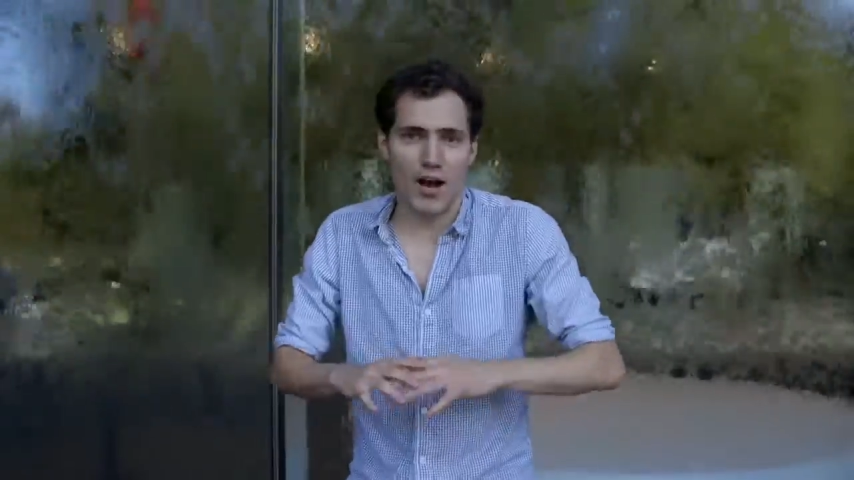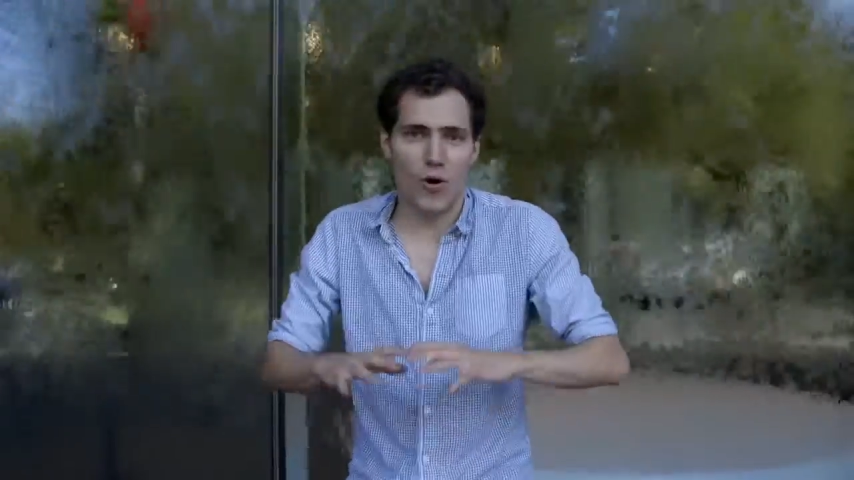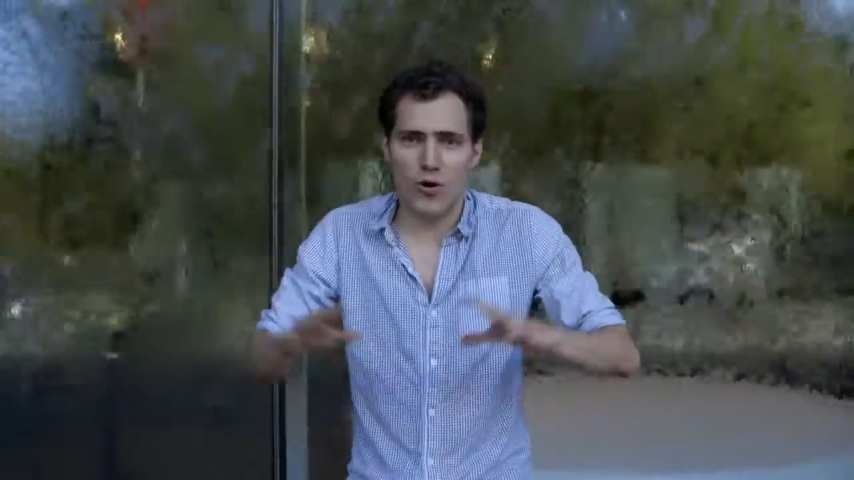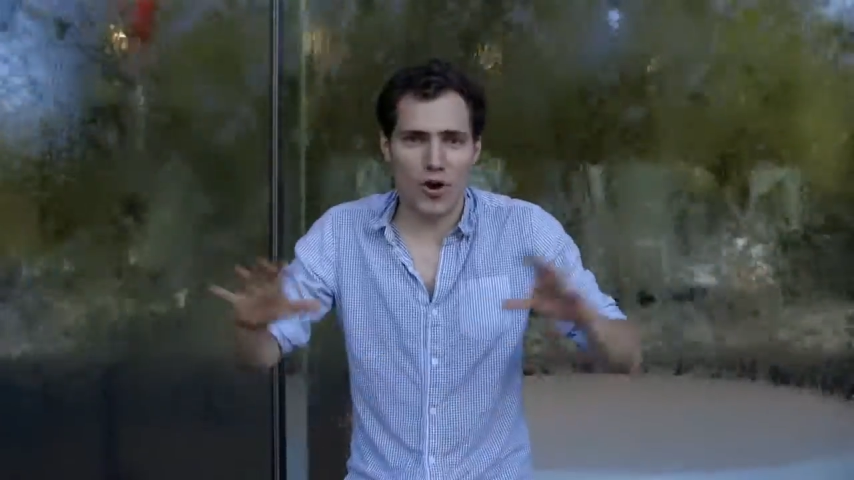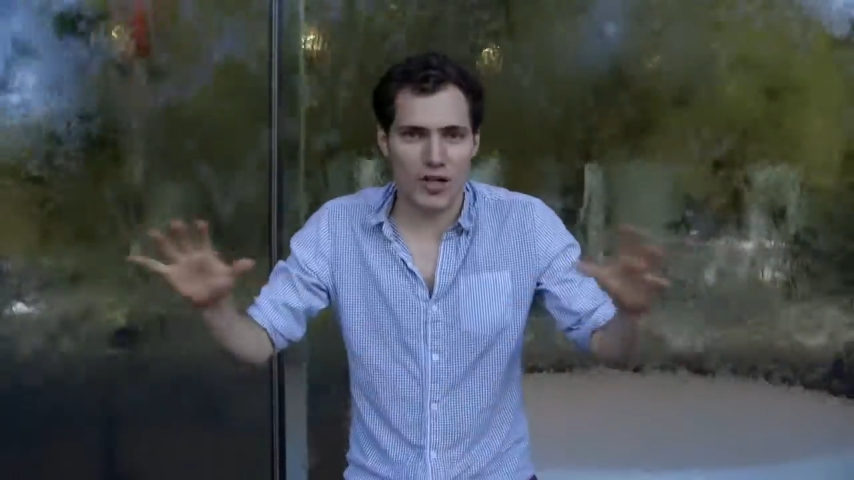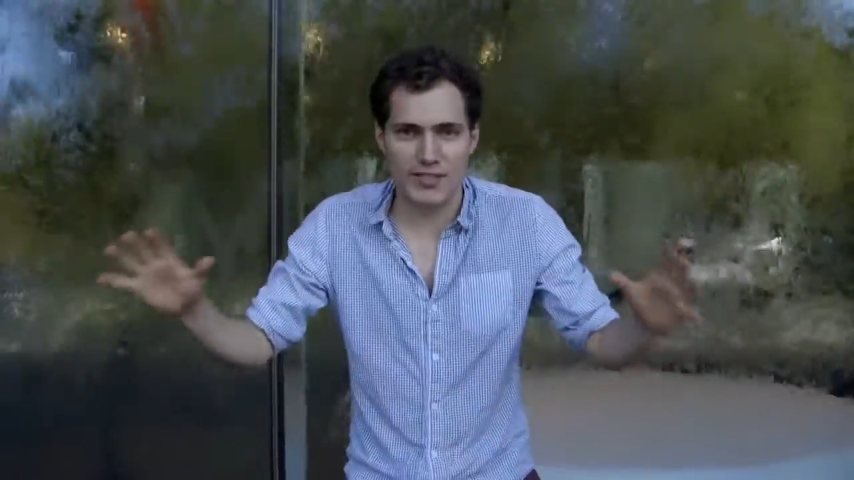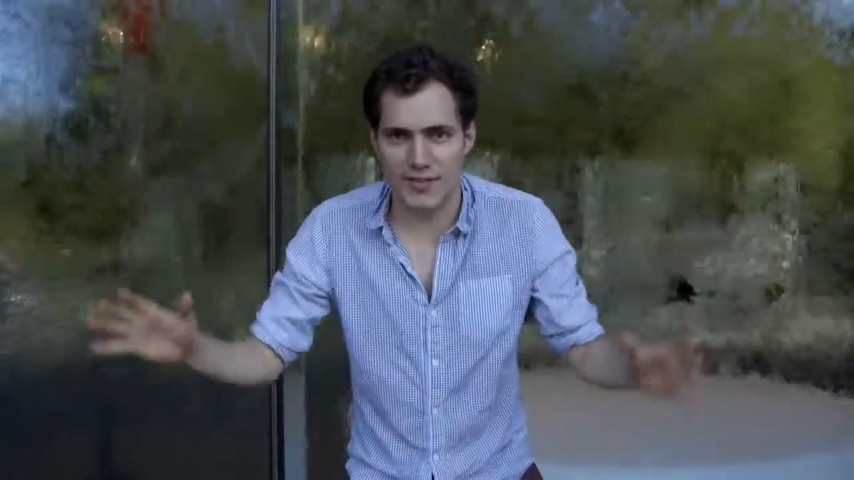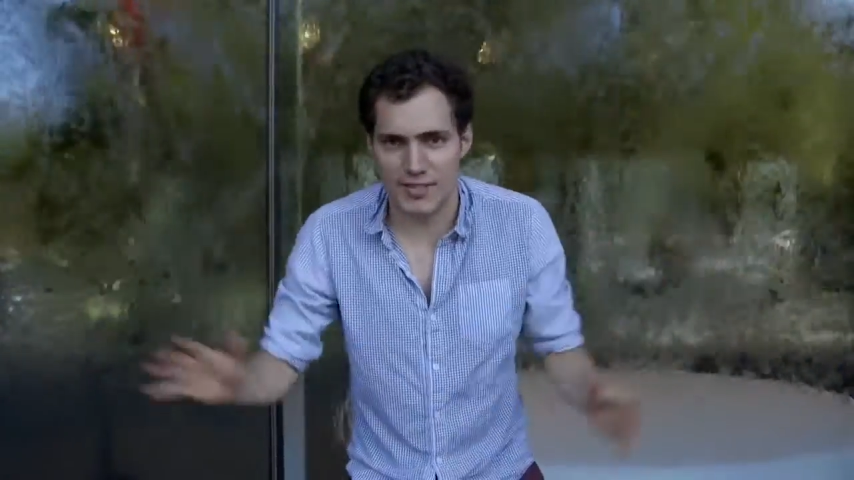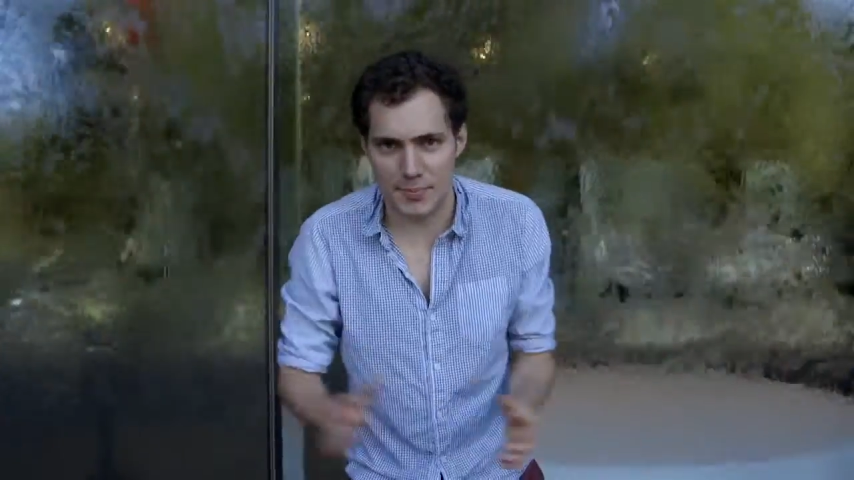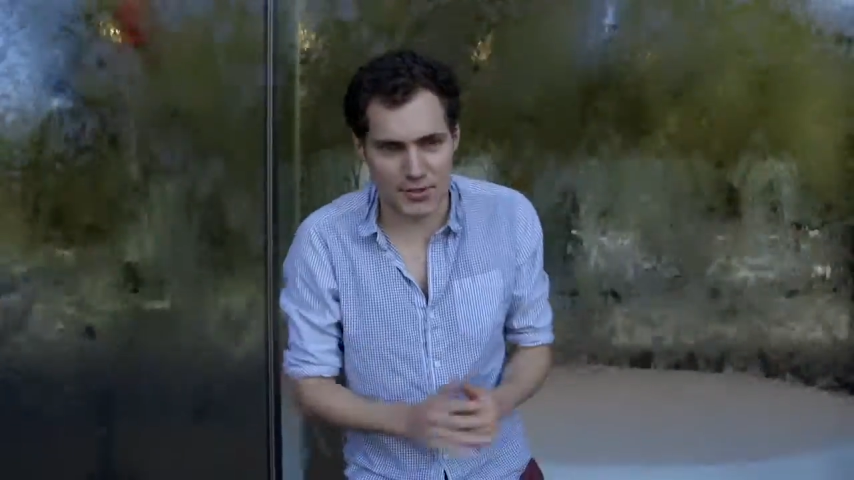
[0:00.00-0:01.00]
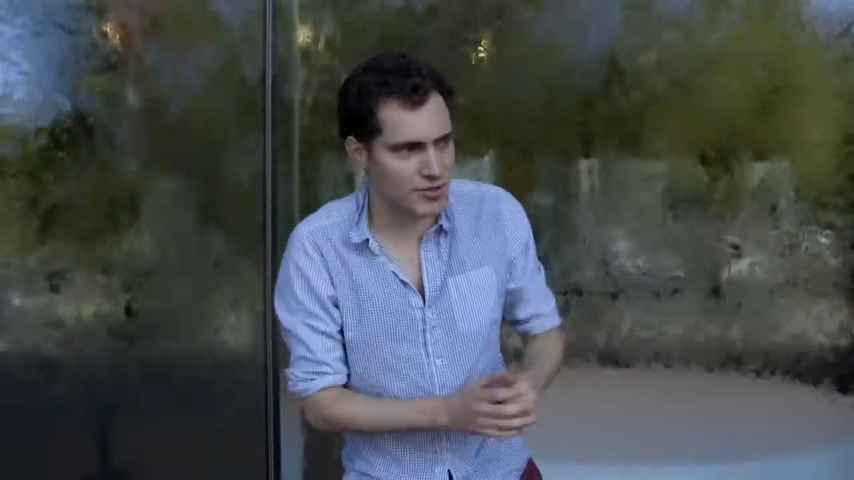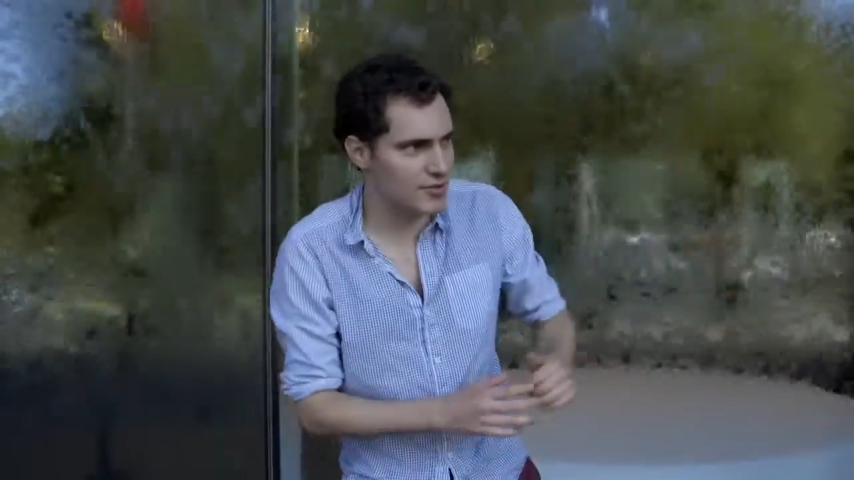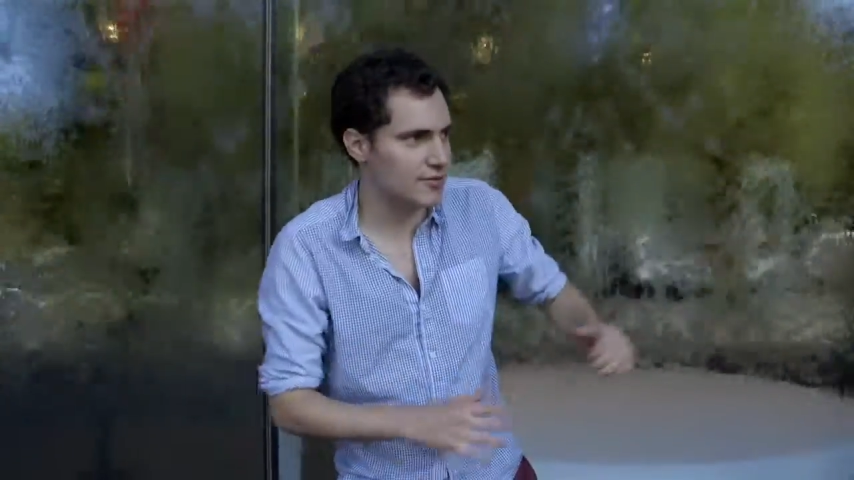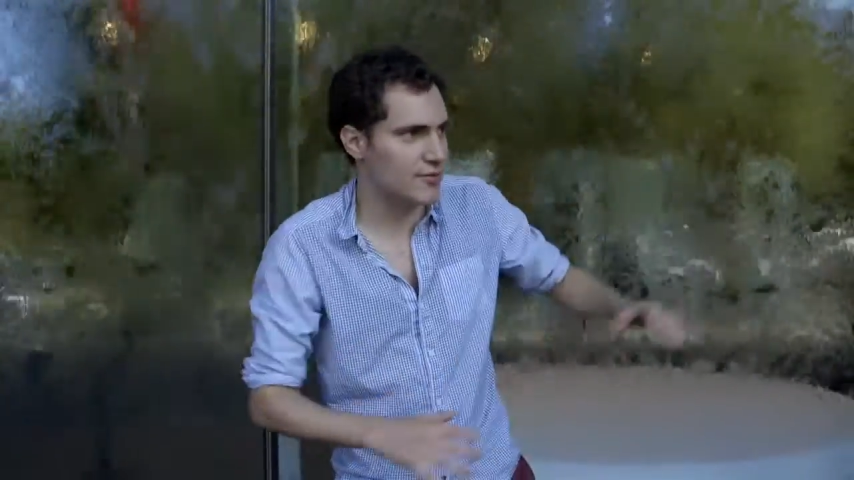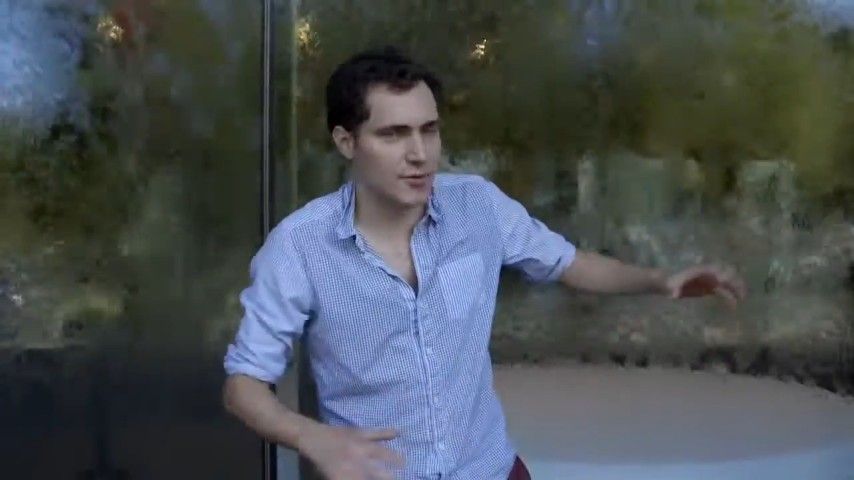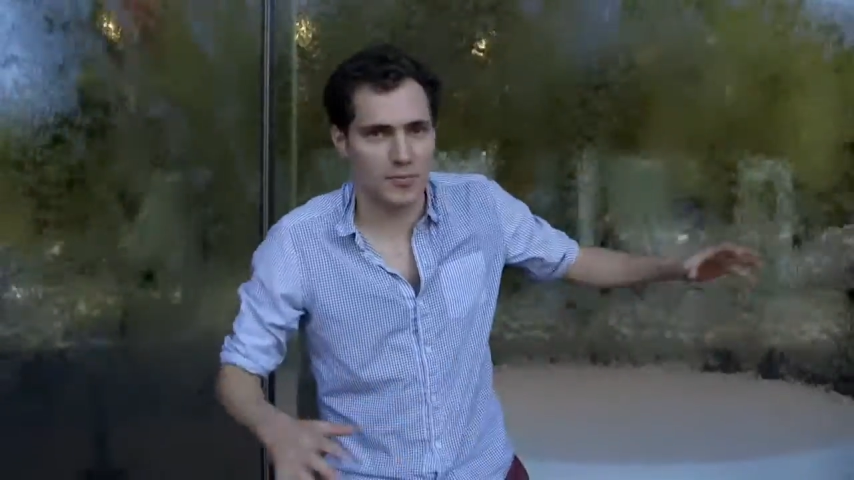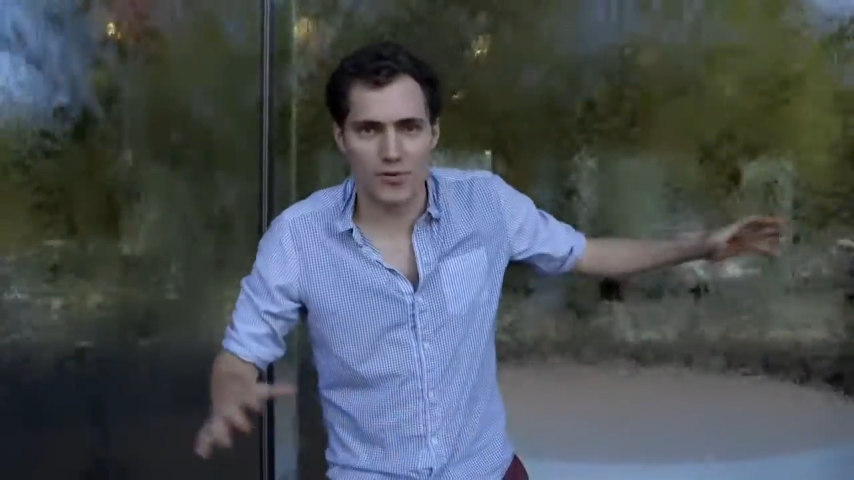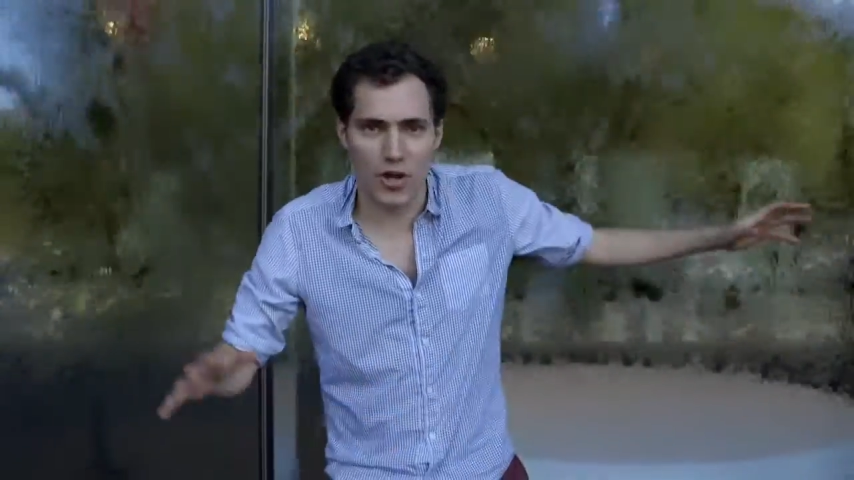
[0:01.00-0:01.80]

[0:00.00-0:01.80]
All kinds of exhibitions from